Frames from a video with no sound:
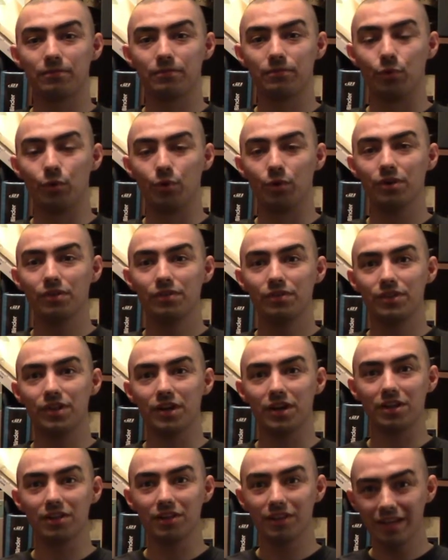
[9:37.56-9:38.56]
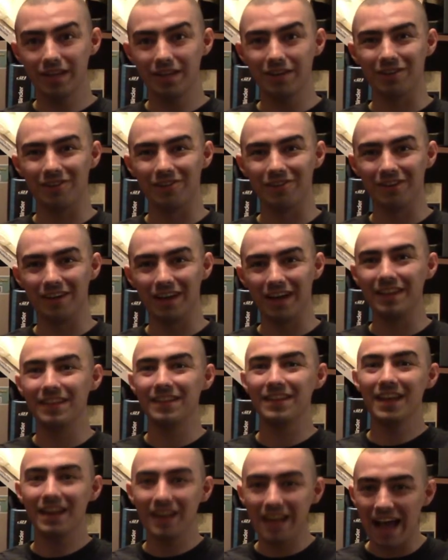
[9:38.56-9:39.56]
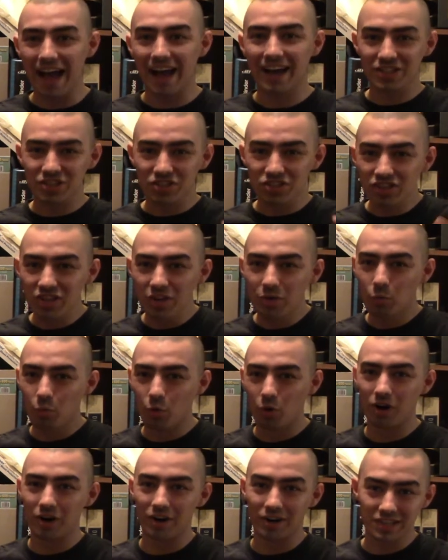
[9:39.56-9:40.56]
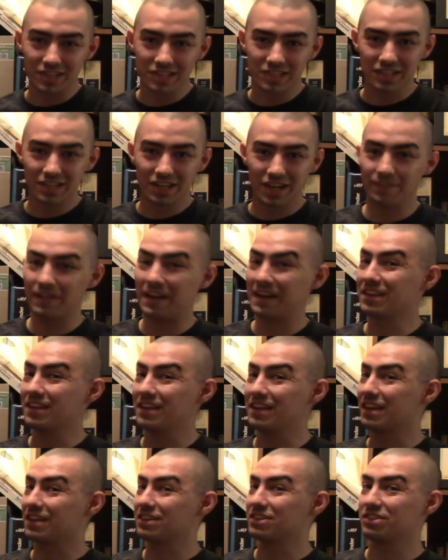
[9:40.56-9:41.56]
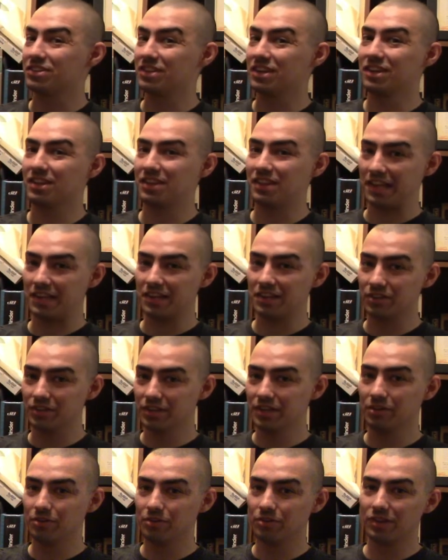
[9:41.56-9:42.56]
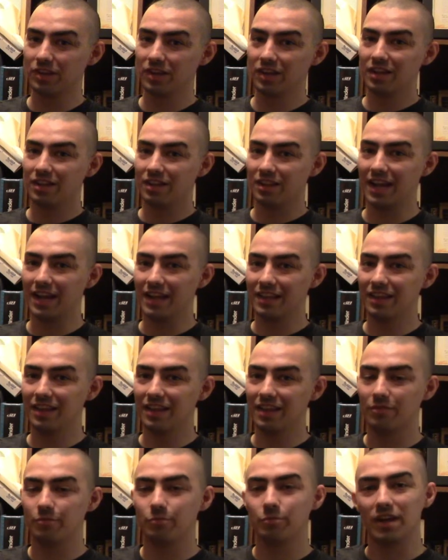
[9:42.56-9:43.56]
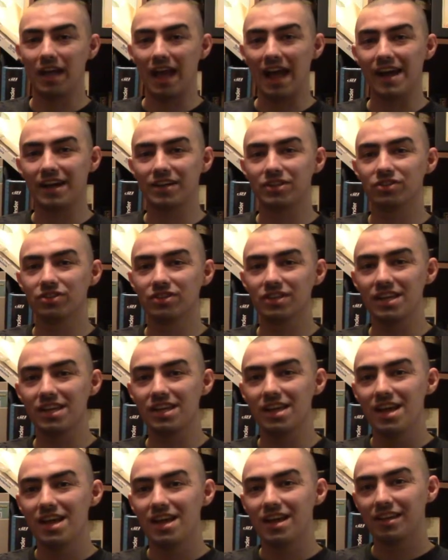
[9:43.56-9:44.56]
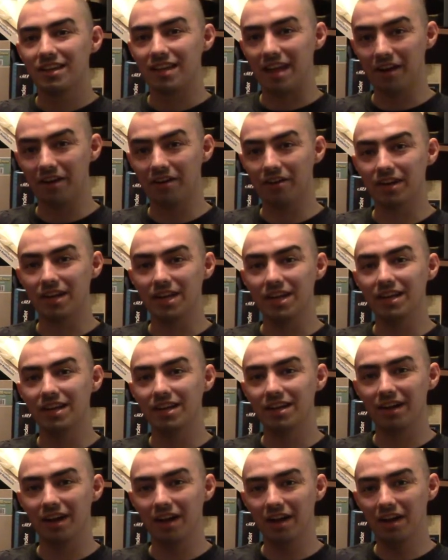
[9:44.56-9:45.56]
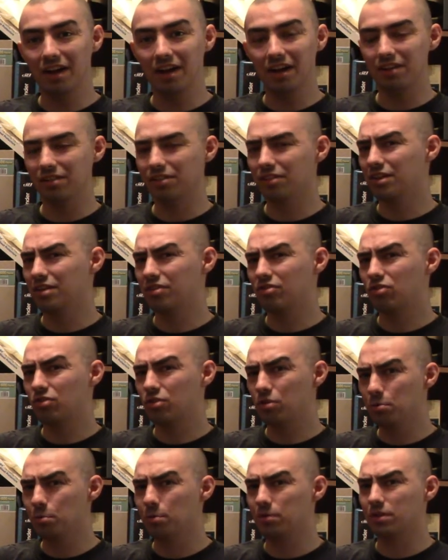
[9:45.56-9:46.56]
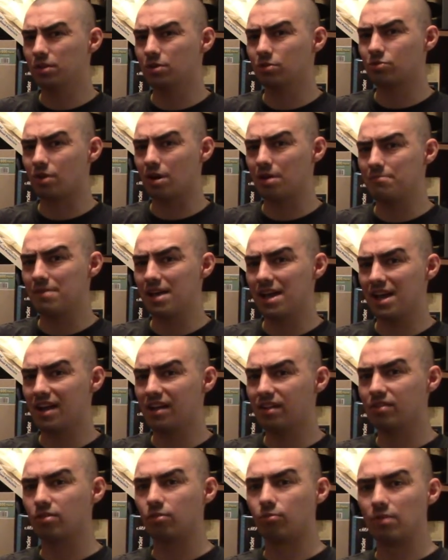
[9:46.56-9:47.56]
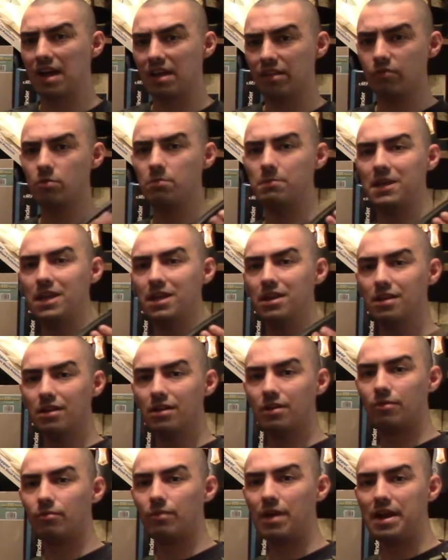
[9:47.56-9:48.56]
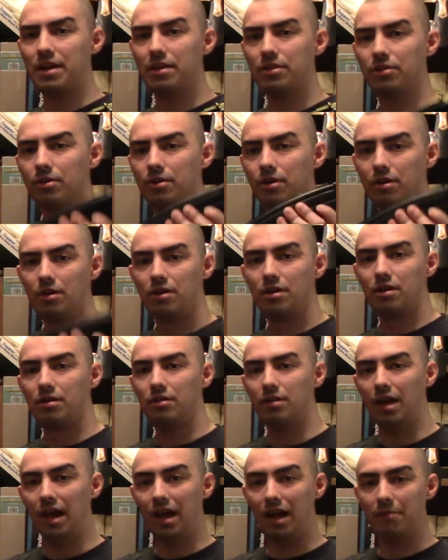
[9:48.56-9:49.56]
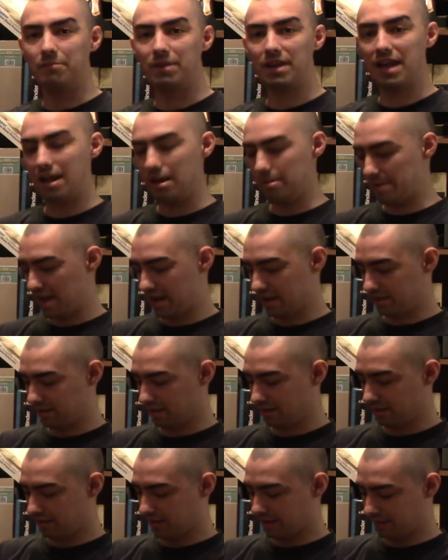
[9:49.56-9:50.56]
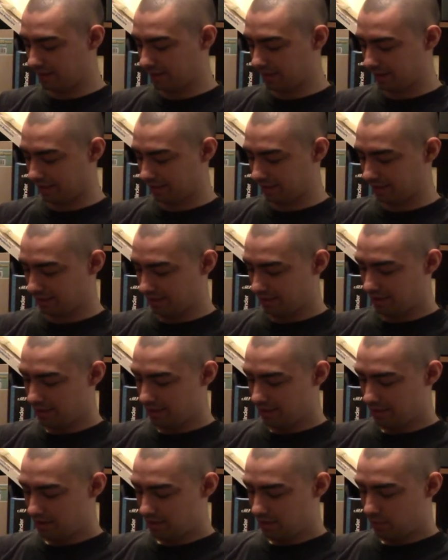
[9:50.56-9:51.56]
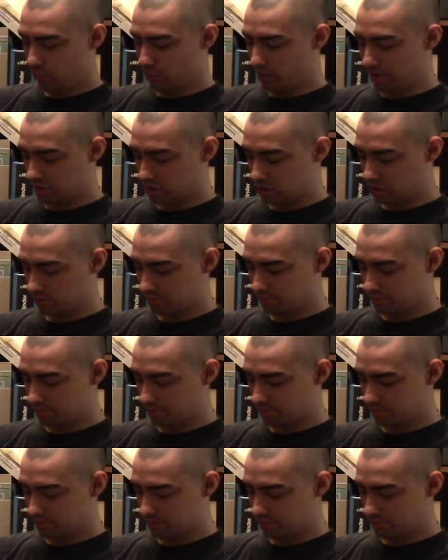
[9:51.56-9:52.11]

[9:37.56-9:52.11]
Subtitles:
for the Galil. And it actually worked. In fact, it's actually stated that Galils like this would actually carry at least two of these drum mags. The rest would be regular banana magazines like this. Which,